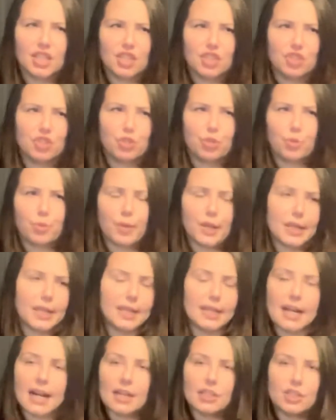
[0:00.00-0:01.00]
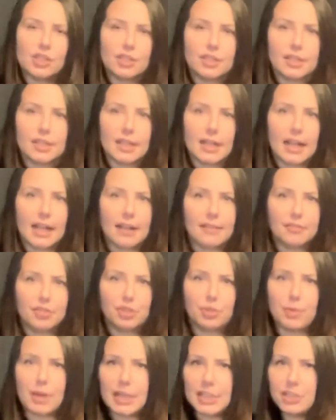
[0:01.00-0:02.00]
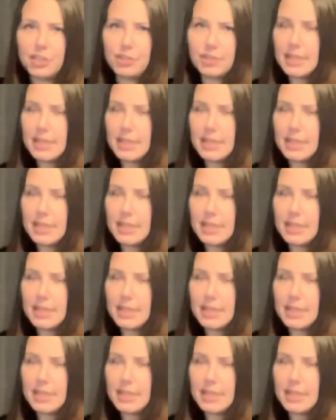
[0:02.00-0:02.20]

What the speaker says: $20, and I have 2 watchers